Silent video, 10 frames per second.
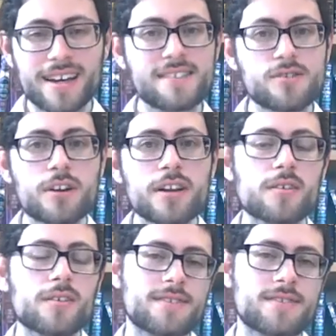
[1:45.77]
is not in a
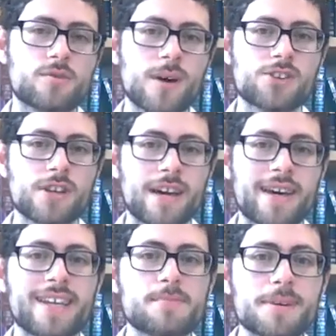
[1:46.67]
great situation here.
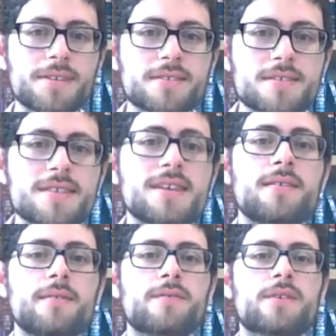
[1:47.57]
He's been
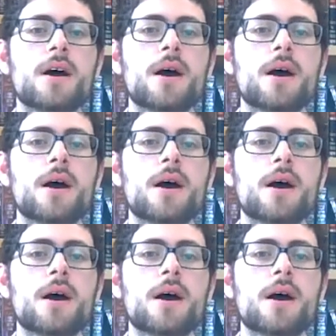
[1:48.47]
deceived.